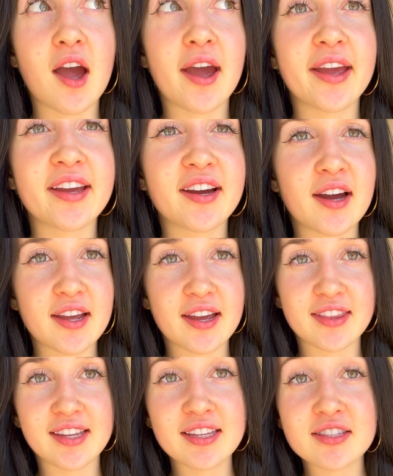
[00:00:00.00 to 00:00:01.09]
I
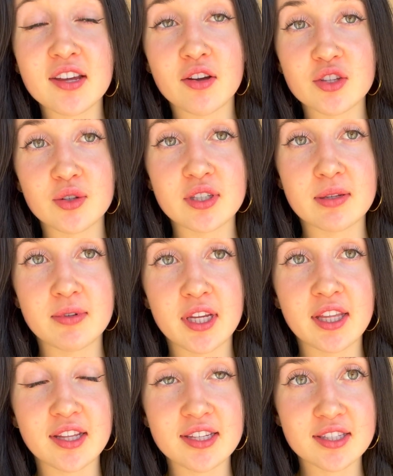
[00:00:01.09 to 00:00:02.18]
think it's also because I'm
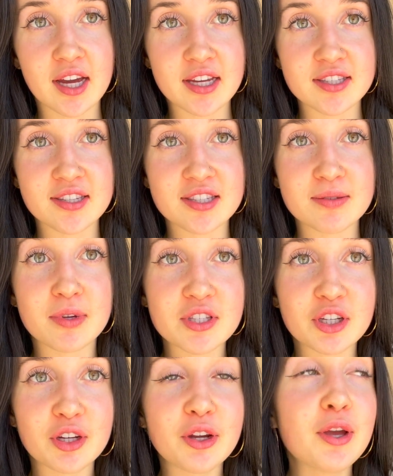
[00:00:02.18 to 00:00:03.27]
taking less class this
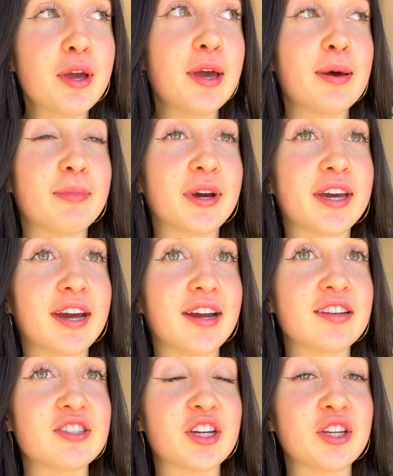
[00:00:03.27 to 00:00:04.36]
semester, but I
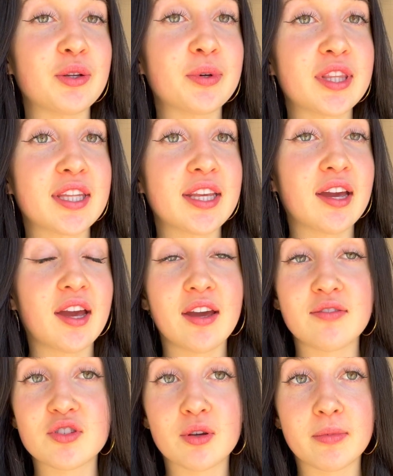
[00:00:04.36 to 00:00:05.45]
have
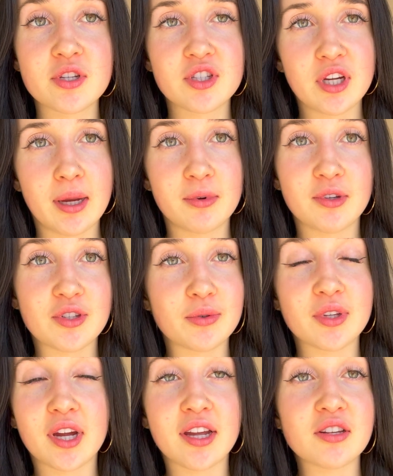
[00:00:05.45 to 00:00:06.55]
so much time to do what
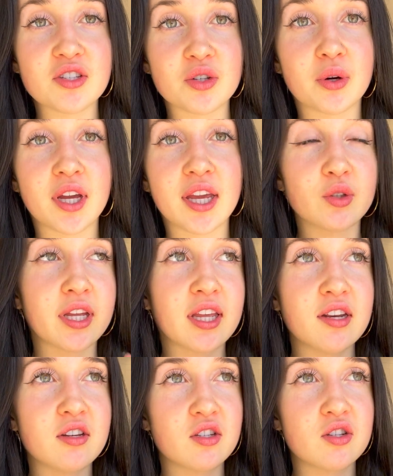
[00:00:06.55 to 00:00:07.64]
I enjoy. Like, in
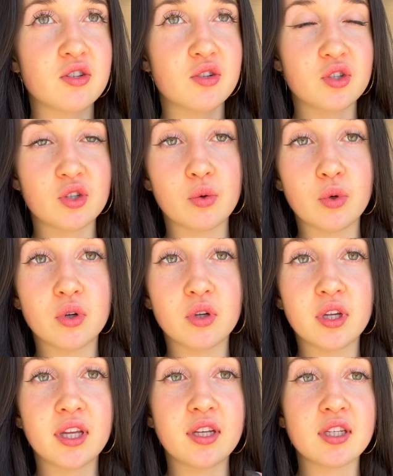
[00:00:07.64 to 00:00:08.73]
addition to school
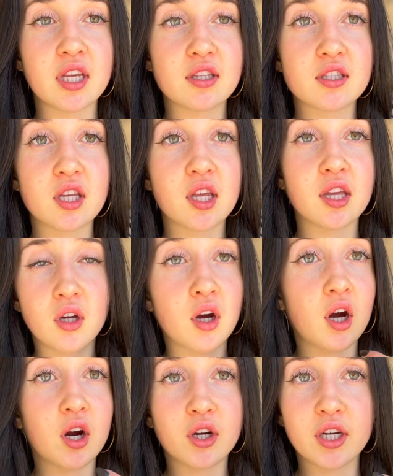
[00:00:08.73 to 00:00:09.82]
and dancing,
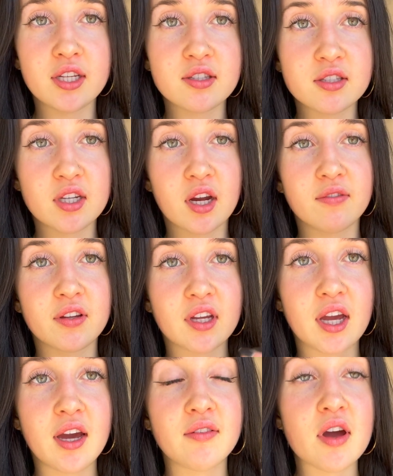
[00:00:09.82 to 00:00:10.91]
art and stuff, like I
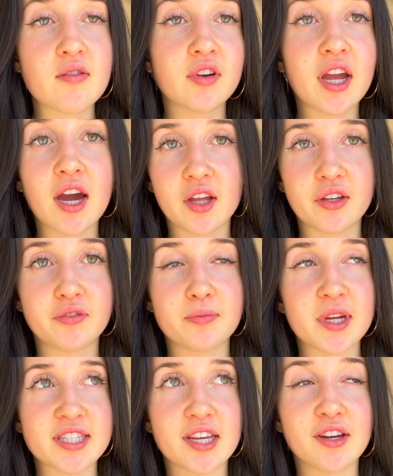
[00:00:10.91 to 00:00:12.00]
have every outlet for
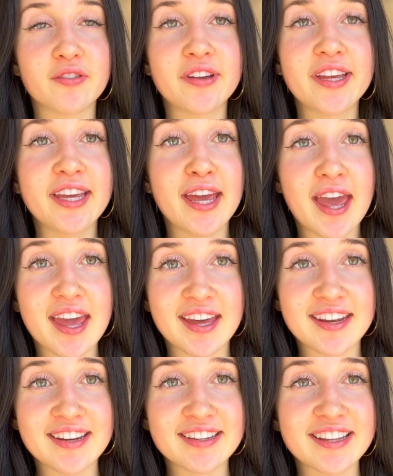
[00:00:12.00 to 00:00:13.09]
myself.
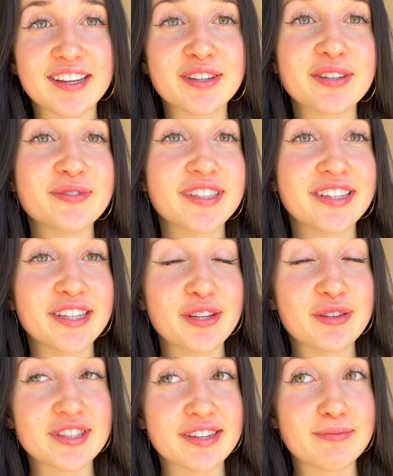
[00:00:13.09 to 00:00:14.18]
And like I'm telling you,
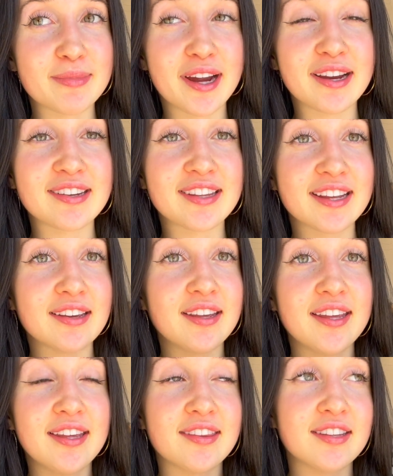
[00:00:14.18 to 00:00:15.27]
it's combined, like
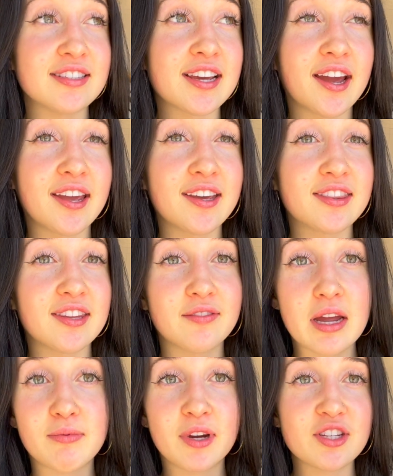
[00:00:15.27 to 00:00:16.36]
the diet, the
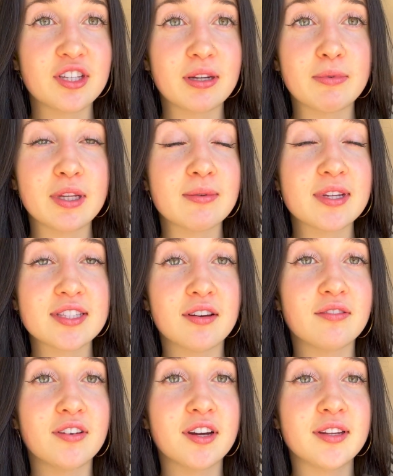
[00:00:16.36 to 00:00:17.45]
vibration I'm putting myself
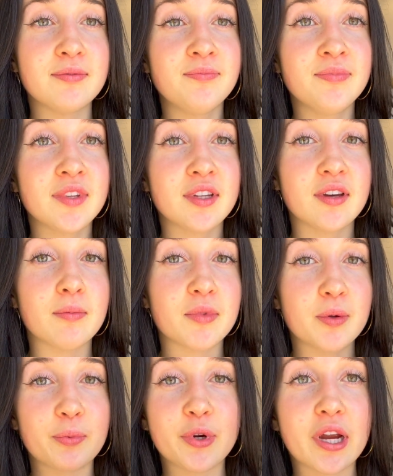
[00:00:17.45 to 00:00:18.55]
on, the
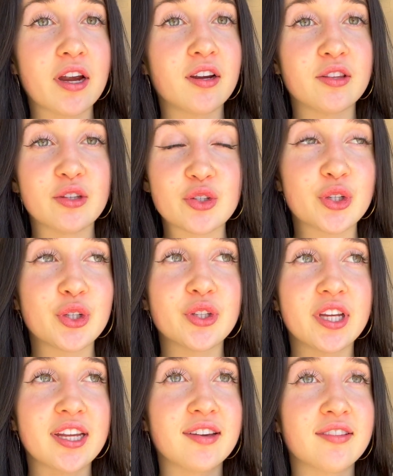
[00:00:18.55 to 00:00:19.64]
prayer and the
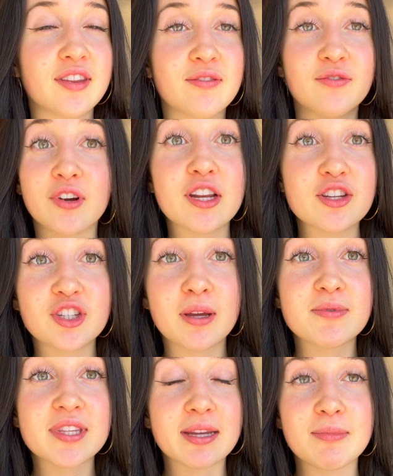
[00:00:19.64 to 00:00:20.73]
journaling, the
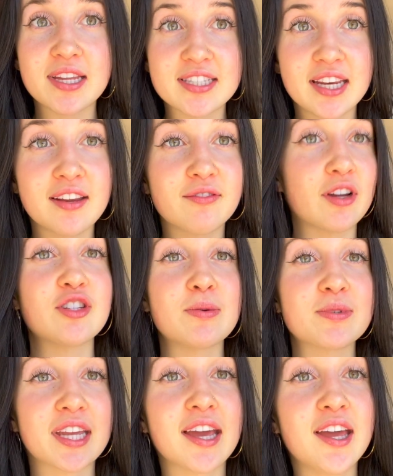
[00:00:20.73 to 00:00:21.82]
friendships, like maintaining friendships,
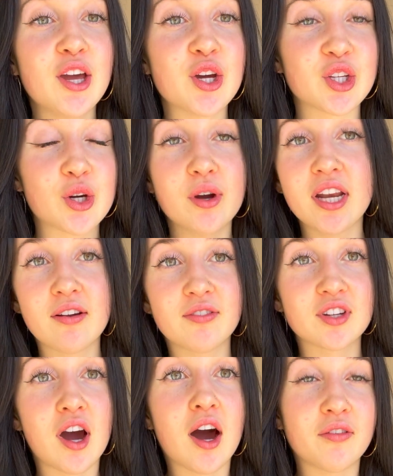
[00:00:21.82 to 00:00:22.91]
like going out for
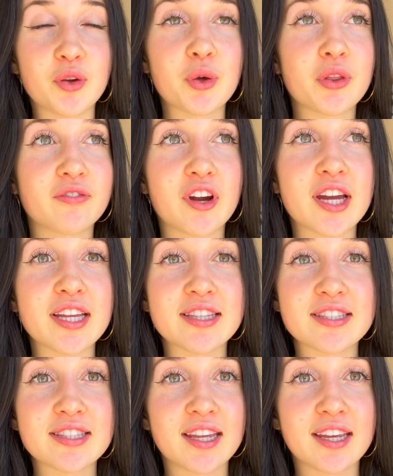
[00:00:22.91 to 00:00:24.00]
coffee with
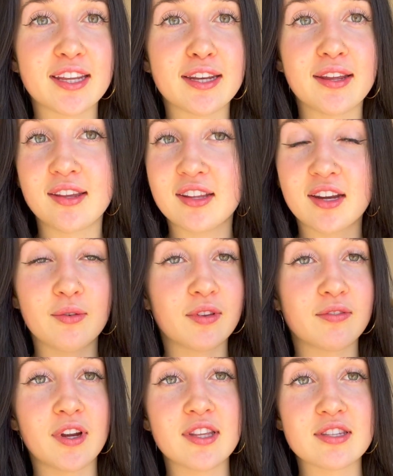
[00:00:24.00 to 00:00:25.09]
friends and hanging out with
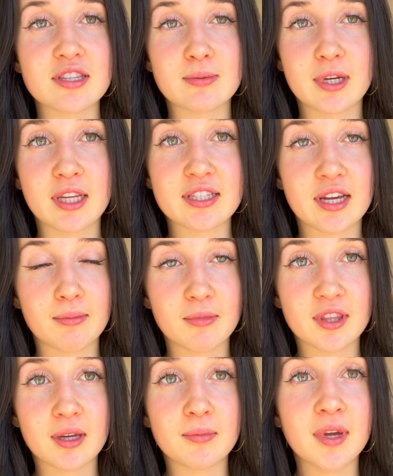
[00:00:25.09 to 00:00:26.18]
friends and spending time with
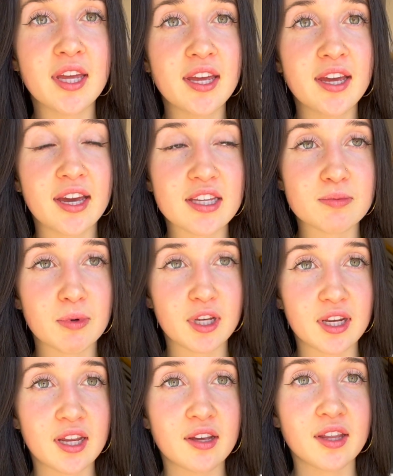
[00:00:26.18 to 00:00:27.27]
them has been
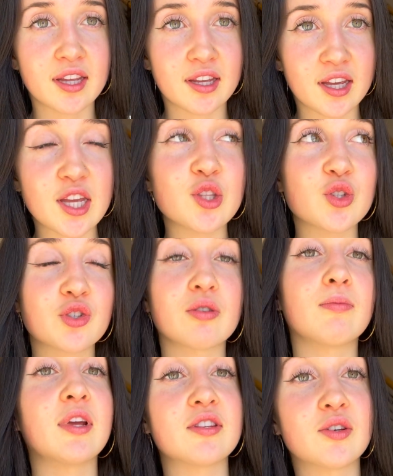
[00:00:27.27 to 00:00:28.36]
like
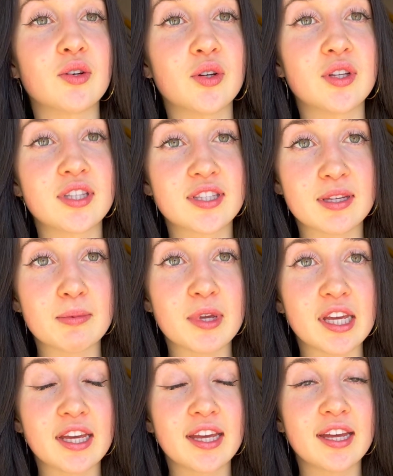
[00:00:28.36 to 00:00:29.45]
instrumental to me.